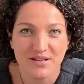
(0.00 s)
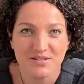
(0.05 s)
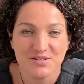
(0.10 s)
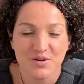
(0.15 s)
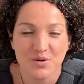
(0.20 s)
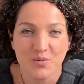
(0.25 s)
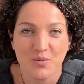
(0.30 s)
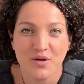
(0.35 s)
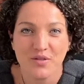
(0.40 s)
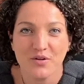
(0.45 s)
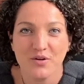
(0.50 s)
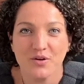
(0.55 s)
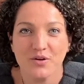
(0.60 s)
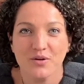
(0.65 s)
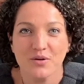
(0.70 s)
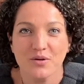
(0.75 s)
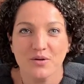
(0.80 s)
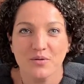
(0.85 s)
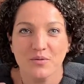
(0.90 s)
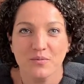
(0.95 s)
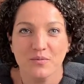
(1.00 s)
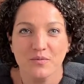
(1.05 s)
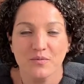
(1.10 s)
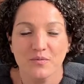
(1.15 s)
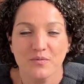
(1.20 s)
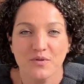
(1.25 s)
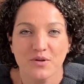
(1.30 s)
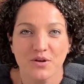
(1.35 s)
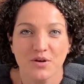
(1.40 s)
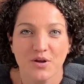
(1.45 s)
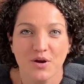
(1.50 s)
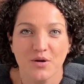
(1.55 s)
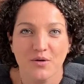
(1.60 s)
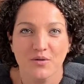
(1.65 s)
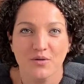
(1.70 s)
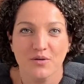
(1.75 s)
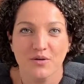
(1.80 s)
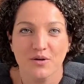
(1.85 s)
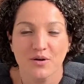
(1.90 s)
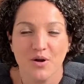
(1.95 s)
So whether, you
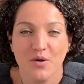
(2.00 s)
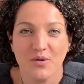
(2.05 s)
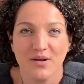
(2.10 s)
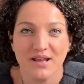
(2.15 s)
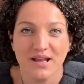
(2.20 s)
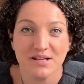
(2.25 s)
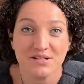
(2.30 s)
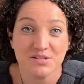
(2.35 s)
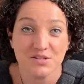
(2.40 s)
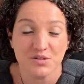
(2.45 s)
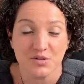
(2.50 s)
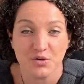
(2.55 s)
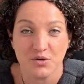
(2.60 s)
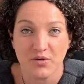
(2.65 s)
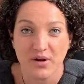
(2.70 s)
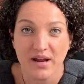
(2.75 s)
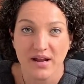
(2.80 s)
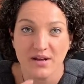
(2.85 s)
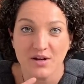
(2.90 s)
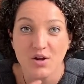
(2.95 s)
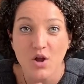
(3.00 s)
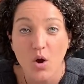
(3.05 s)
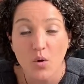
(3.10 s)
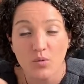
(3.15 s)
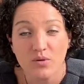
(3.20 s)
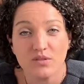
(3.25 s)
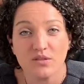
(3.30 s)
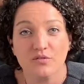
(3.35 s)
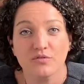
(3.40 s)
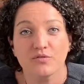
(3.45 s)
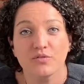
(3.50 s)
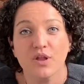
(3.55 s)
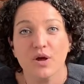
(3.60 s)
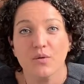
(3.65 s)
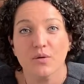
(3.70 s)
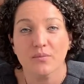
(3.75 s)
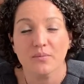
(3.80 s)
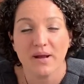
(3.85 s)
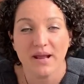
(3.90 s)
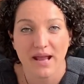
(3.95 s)
know, go against the grain, go with the flow,
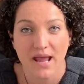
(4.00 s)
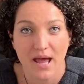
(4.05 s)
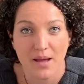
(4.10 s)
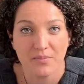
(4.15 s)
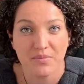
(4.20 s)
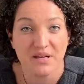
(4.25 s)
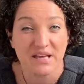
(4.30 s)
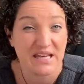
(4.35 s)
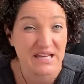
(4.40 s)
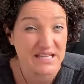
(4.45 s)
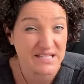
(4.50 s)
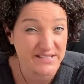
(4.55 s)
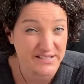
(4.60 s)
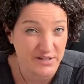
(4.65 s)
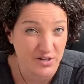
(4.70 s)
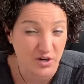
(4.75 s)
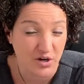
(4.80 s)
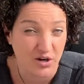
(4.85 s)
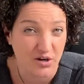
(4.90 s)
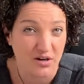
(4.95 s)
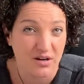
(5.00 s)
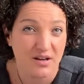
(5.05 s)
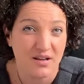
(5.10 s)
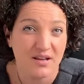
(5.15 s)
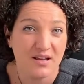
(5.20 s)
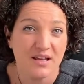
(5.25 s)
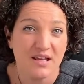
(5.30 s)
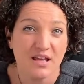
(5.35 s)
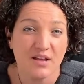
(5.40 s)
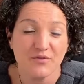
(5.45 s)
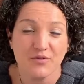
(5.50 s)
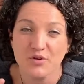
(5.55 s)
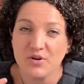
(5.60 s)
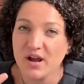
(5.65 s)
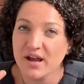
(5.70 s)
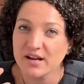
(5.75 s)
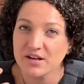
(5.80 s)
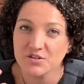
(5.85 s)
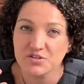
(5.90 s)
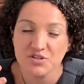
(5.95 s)
it might happen easier if you
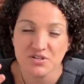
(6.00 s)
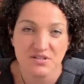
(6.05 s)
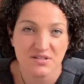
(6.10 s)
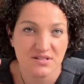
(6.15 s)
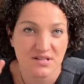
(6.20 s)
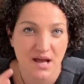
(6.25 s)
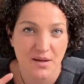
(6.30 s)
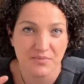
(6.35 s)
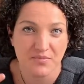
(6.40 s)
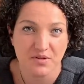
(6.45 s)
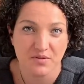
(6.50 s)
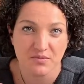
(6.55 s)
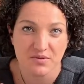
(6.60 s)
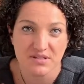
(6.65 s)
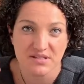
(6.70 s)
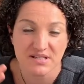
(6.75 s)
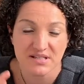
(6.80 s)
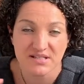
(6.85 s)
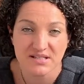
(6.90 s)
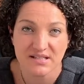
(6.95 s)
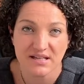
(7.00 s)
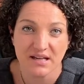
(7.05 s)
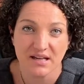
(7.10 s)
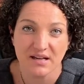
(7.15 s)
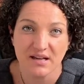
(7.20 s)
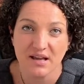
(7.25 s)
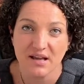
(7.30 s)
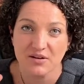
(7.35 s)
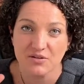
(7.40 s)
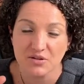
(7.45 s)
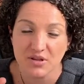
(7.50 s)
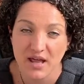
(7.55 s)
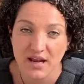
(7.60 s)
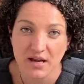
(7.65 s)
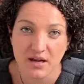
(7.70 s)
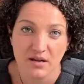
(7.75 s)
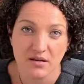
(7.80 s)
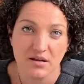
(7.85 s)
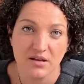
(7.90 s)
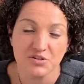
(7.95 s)
kind of just stop the resisting and let
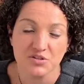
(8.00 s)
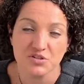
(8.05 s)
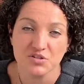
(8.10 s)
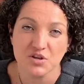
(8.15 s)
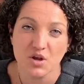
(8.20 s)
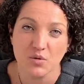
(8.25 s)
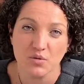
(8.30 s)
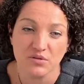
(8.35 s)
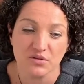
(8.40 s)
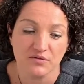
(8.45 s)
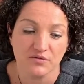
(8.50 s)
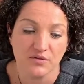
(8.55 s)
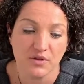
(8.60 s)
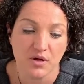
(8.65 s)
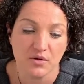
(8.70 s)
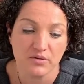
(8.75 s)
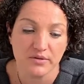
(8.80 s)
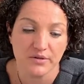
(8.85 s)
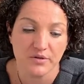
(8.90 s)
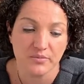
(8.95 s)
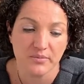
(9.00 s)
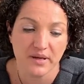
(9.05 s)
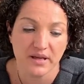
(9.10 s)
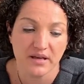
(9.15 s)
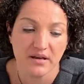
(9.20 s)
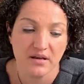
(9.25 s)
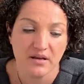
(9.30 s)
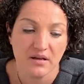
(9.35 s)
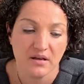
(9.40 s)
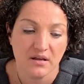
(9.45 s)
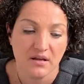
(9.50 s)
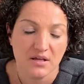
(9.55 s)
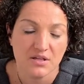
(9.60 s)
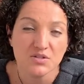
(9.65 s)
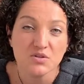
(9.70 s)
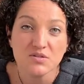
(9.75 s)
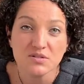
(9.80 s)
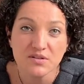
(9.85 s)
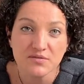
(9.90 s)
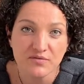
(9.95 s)
it, and just go with the flow a little bit.
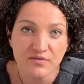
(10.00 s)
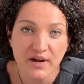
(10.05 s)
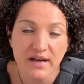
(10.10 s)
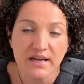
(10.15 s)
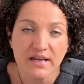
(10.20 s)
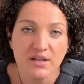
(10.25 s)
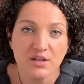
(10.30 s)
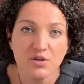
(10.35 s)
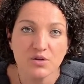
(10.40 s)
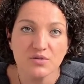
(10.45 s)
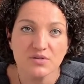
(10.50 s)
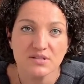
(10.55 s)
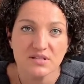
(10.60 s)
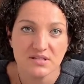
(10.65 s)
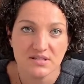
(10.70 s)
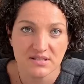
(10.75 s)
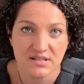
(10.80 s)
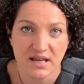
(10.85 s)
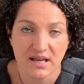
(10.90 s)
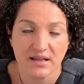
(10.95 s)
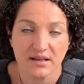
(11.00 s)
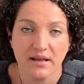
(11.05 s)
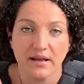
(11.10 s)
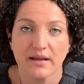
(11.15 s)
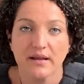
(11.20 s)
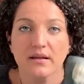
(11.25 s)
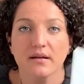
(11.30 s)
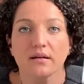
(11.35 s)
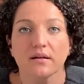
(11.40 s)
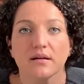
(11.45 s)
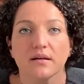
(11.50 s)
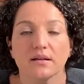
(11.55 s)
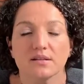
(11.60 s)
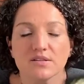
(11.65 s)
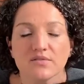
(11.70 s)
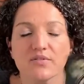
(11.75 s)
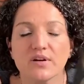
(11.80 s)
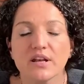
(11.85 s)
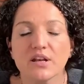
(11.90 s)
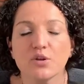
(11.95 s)
So it's inviting you to say, like, it's
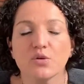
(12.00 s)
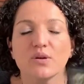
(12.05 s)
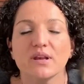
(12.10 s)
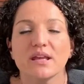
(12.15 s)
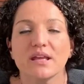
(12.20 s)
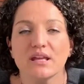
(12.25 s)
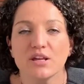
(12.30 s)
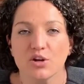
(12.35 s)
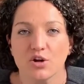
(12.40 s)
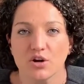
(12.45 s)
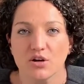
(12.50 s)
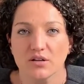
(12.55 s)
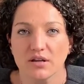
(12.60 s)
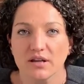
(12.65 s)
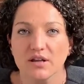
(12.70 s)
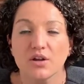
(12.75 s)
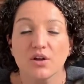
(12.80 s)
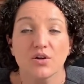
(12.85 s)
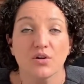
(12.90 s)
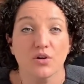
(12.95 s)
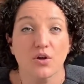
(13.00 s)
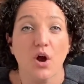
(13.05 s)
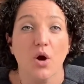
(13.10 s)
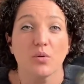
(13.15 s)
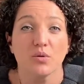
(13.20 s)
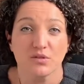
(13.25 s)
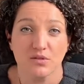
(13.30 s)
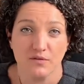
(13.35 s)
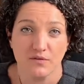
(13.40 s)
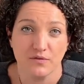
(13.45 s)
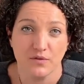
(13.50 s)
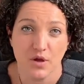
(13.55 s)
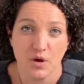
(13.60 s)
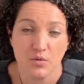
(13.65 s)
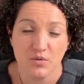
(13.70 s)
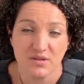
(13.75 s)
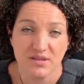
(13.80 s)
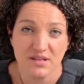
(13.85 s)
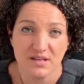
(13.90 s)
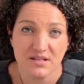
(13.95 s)
inviting you to hear, like, go with the flow
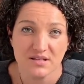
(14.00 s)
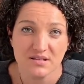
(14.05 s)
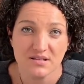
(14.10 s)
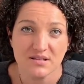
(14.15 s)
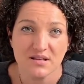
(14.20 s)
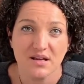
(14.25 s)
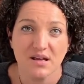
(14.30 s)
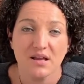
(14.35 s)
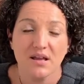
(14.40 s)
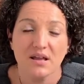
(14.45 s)
with this.